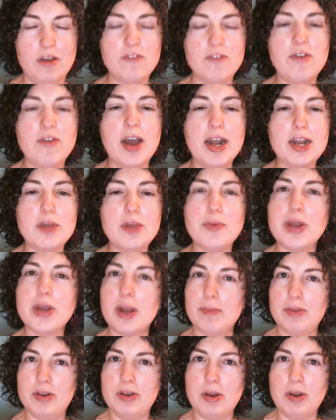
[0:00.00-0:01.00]
Finally, we
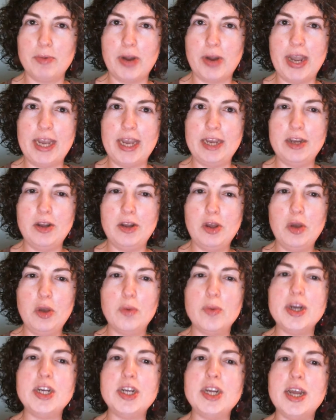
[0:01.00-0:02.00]
come to number eight,
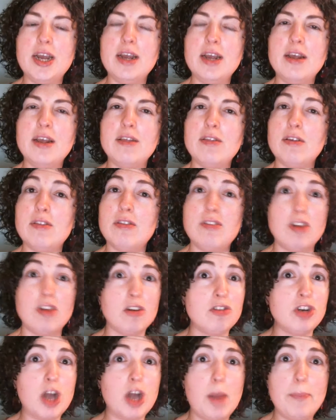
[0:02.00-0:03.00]
which is
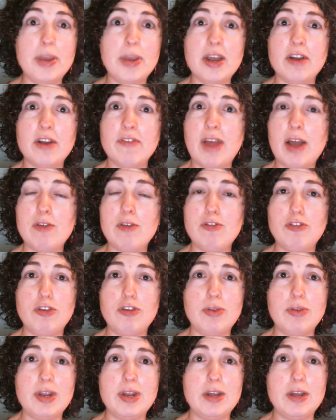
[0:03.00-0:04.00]
start shopping it around
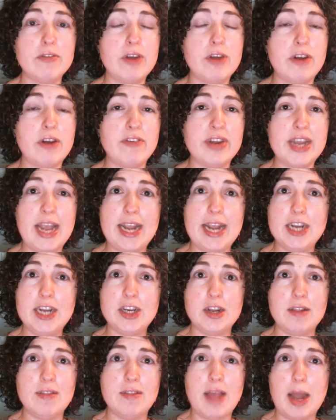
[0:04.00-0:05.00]
to literary
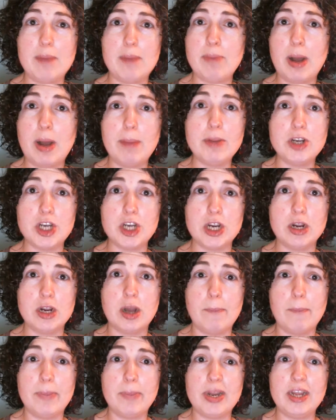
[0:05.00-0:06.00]
agents and publishing
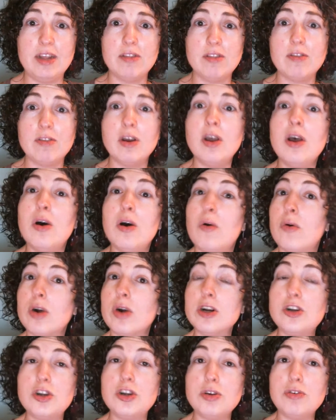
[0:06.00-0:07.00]
companies,
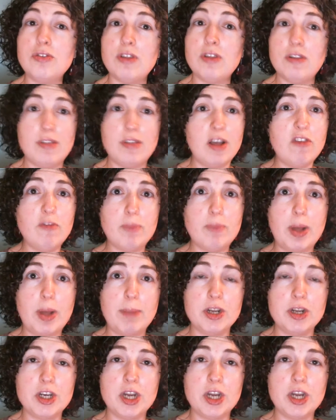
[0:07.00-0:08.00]
or choose to
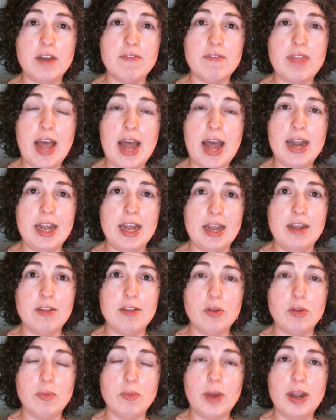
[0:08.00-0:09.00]
self-publish if that is
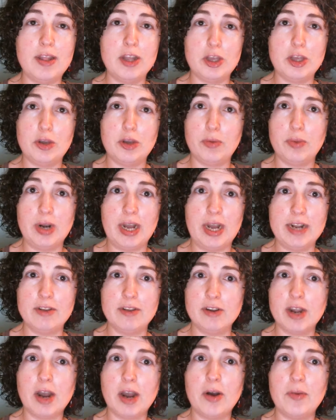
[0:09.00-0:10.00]
the way that you would like to
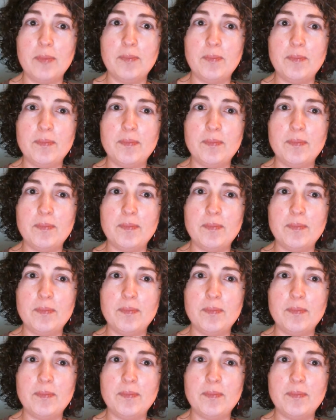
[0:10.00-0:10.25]
go.